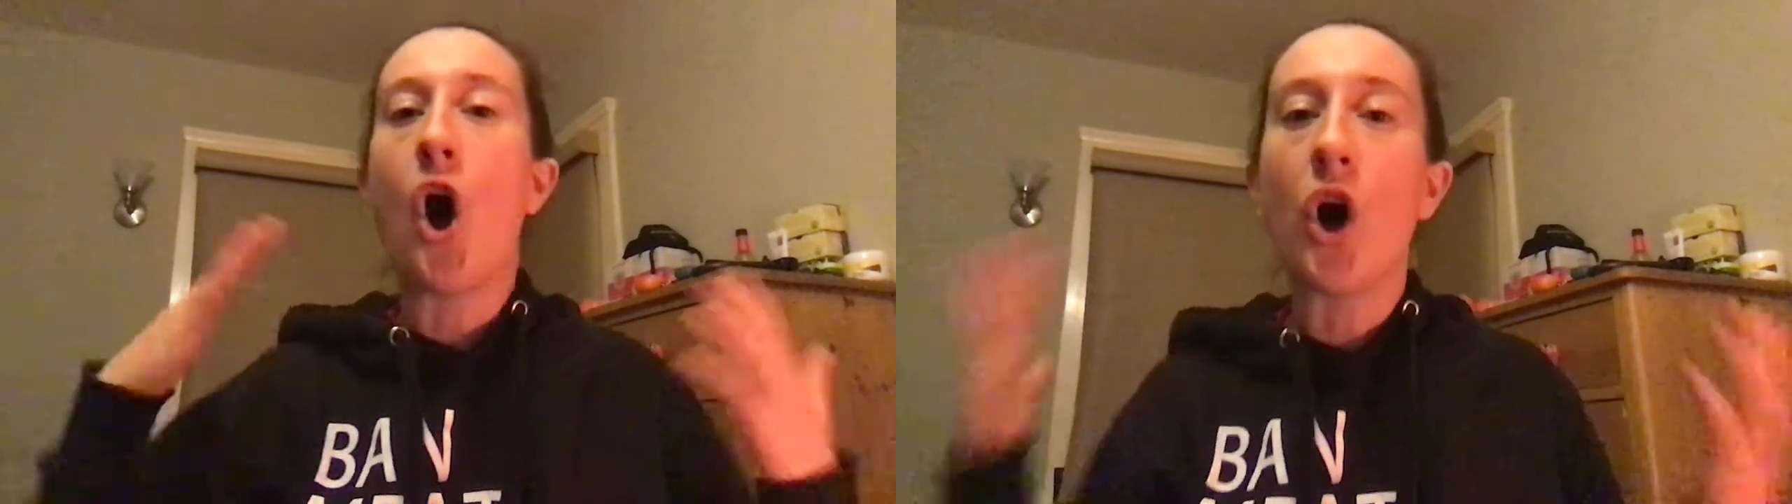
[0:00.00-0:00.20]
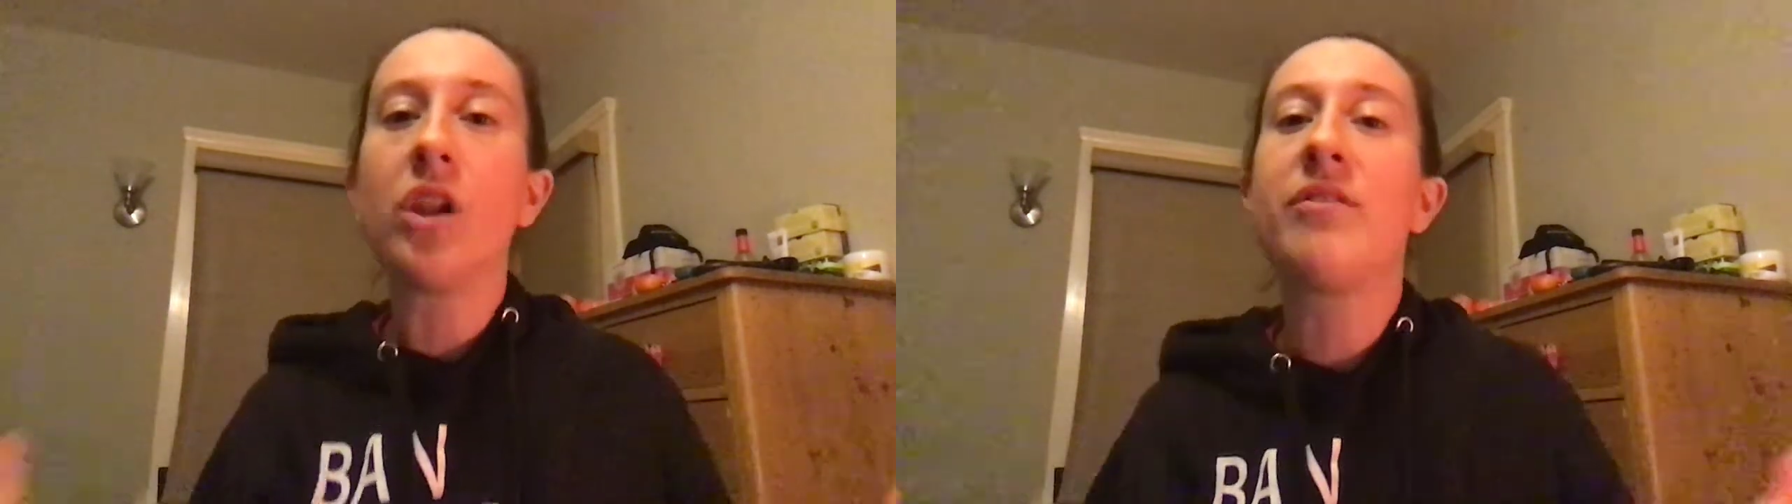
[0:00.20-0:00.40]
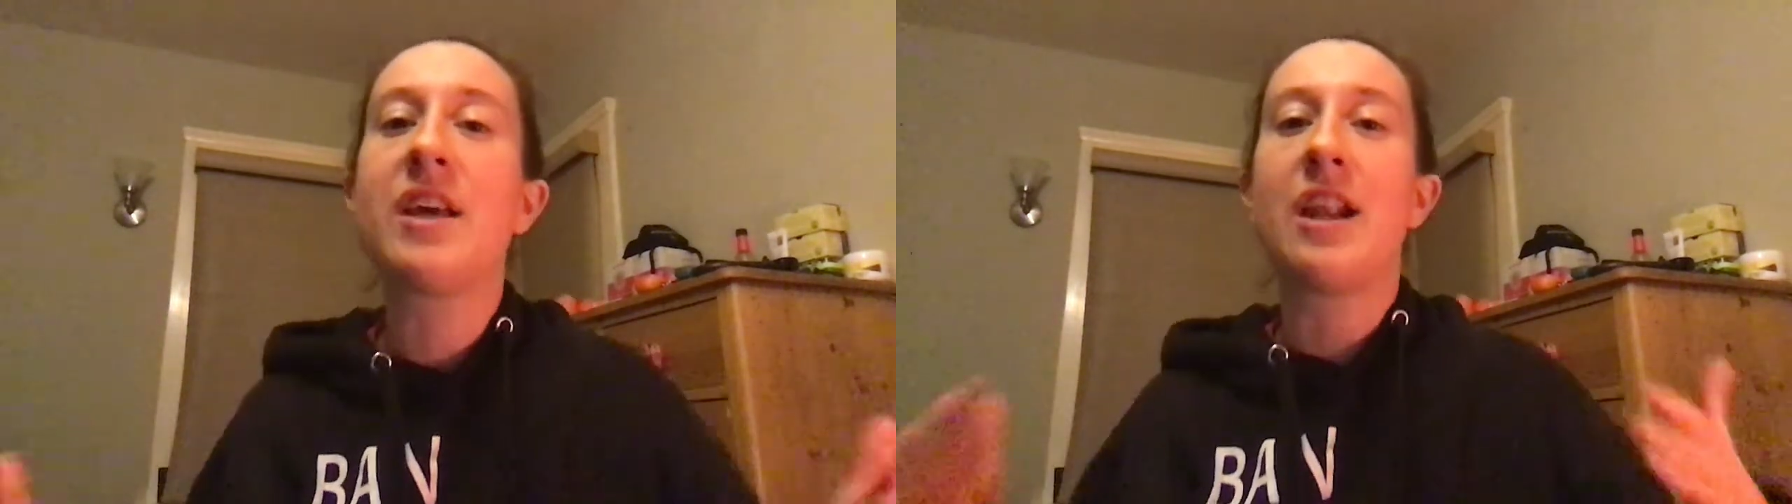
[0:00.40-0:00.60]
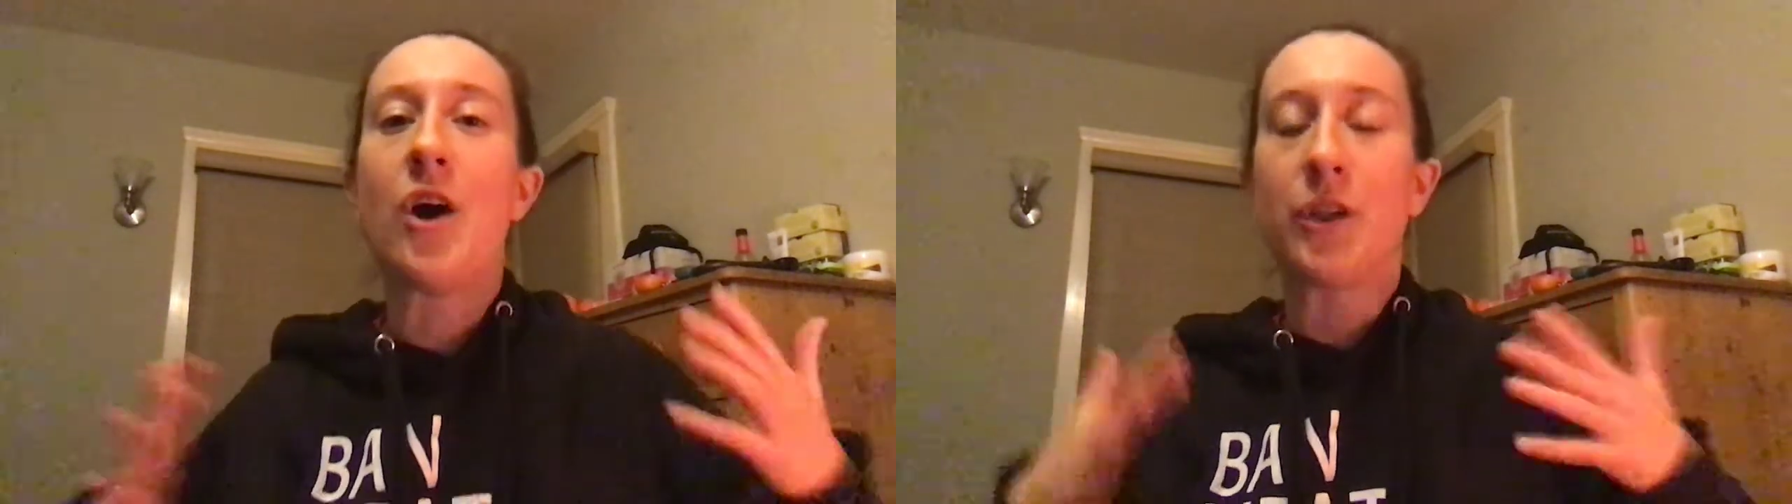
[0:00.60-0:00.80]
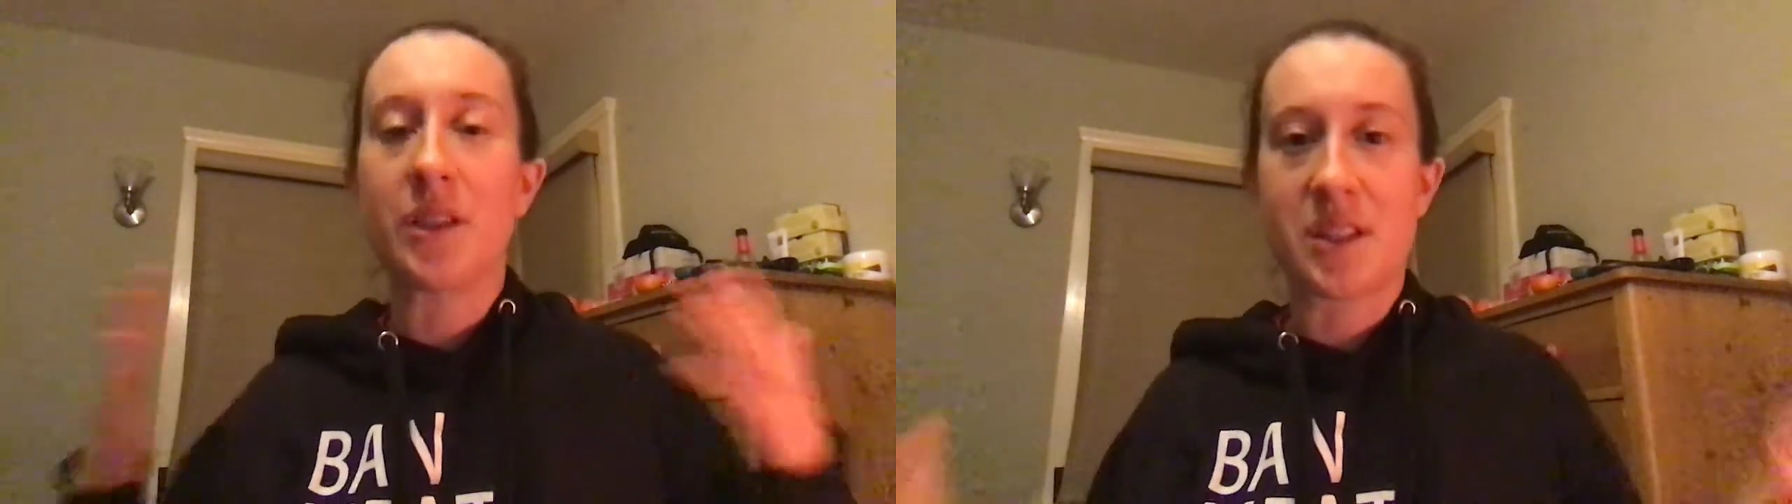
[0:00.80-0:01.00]
all of it,
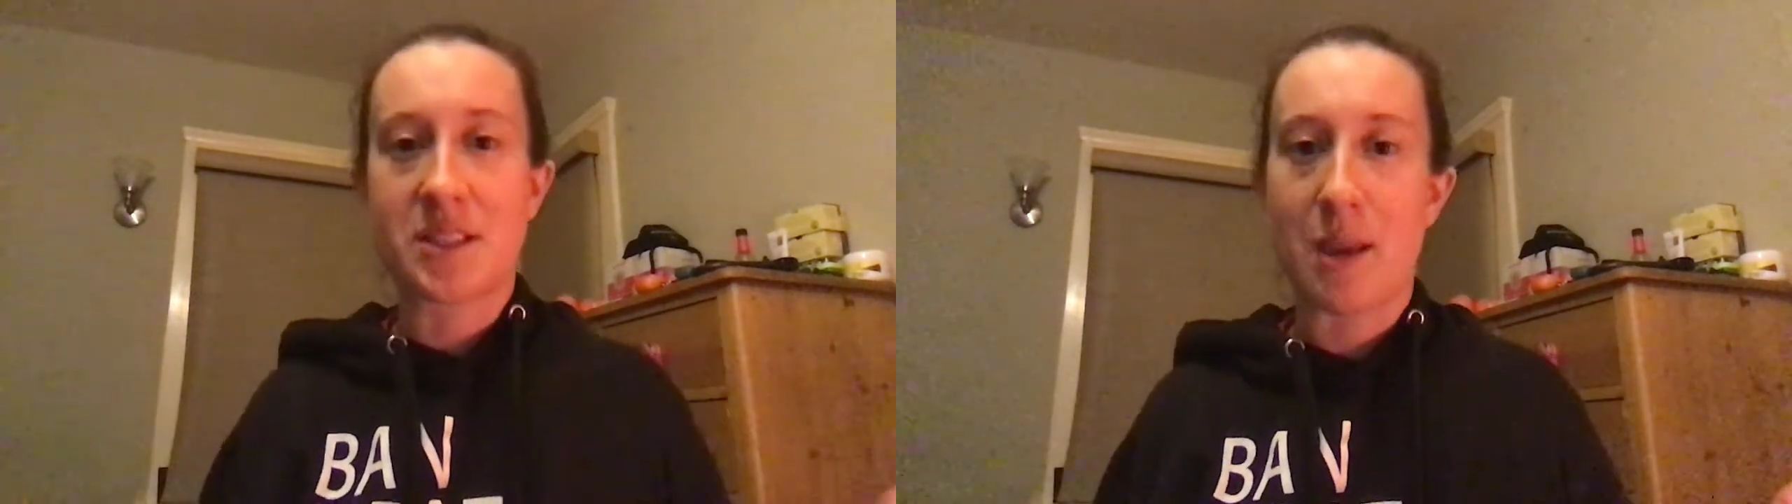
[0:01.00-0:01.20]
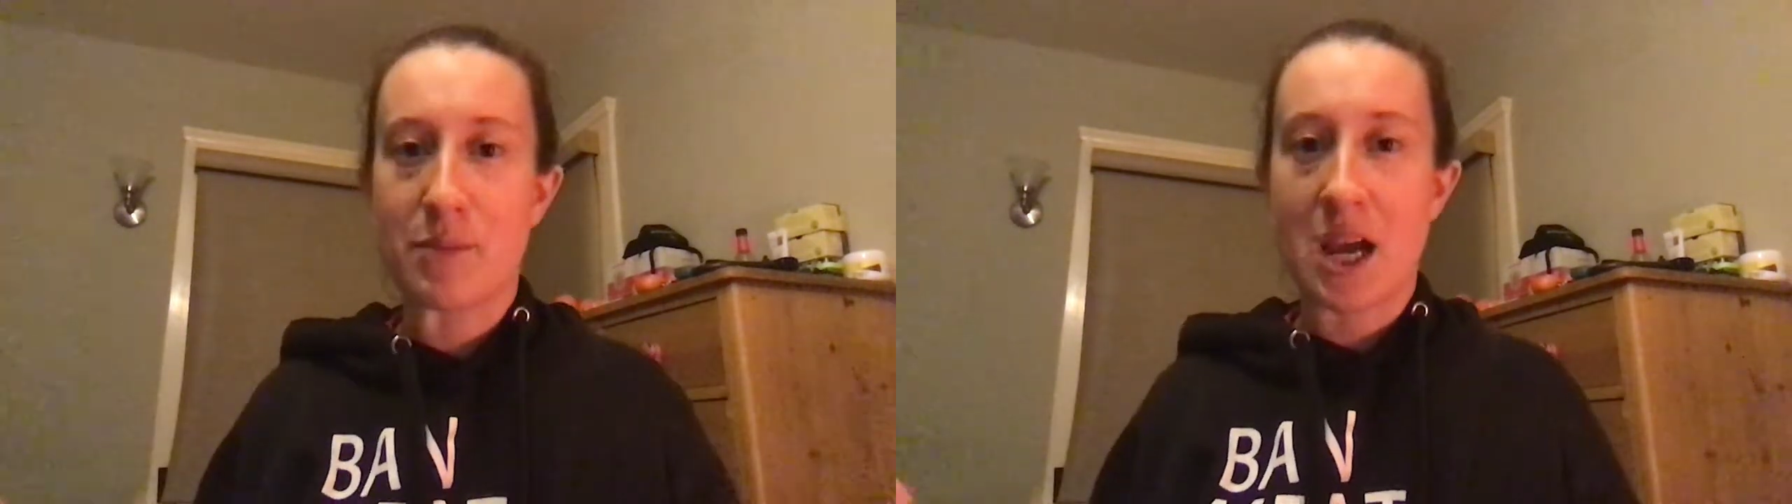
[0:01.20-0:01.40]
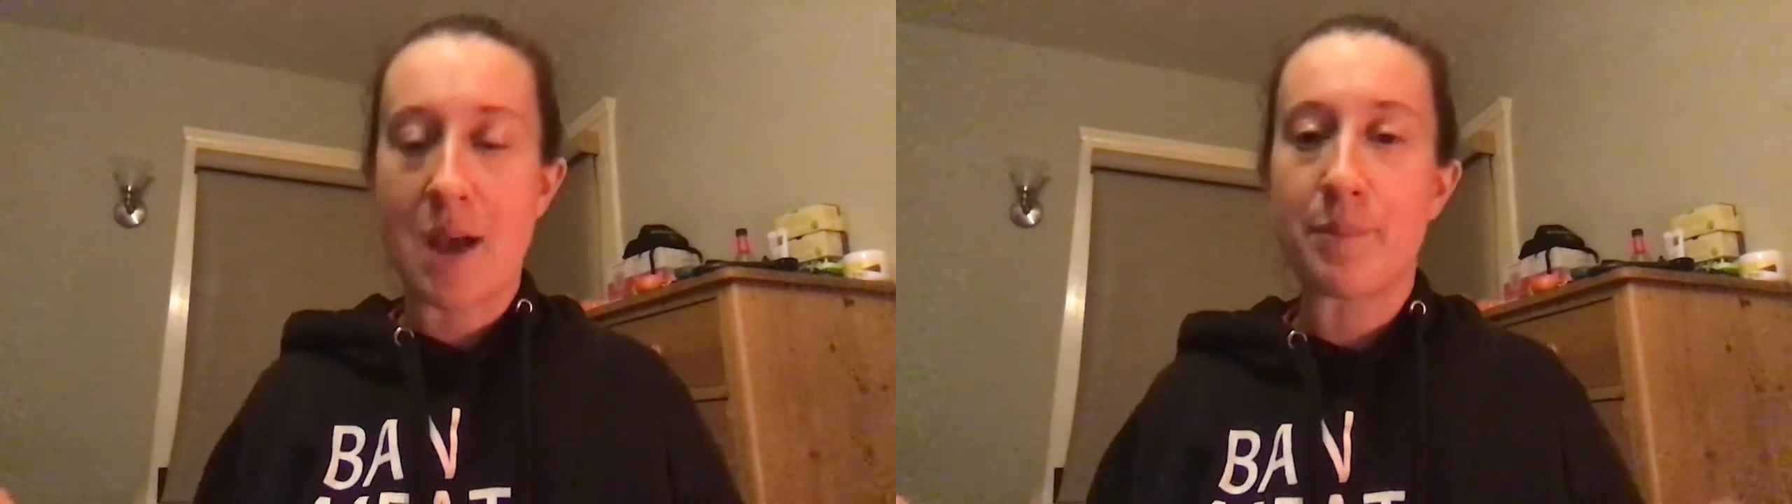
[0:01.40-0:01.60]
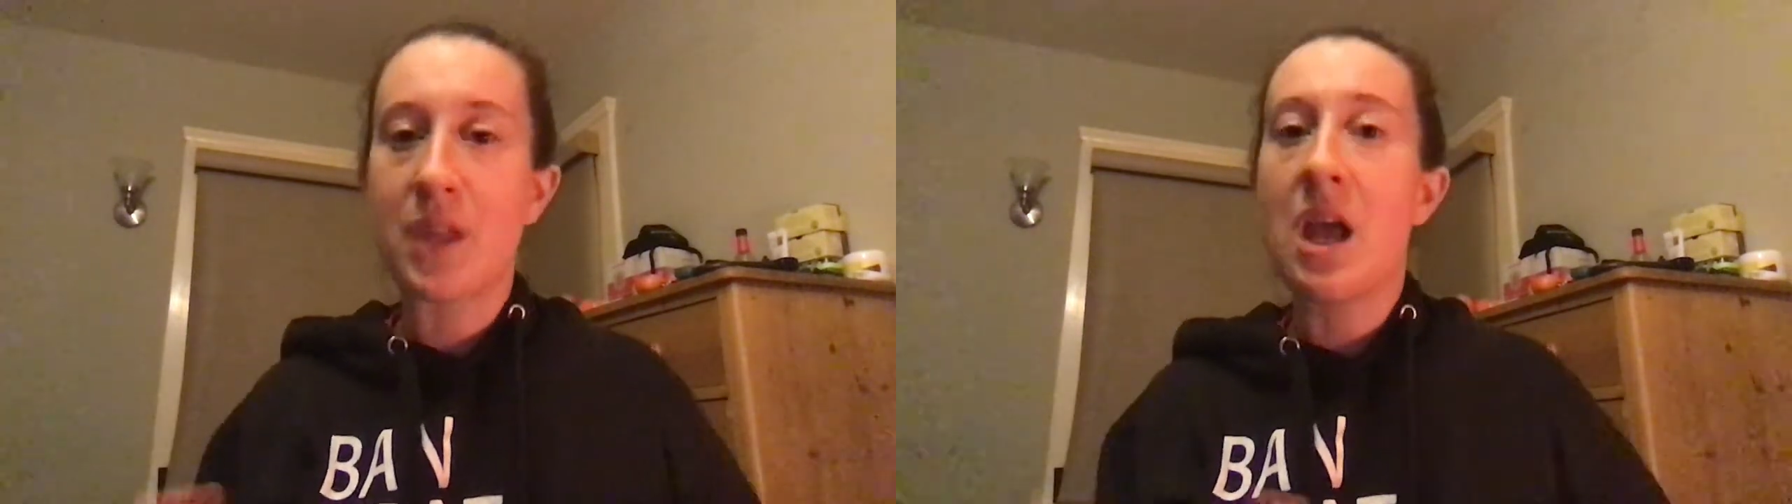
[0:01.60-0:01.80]
all at the same time.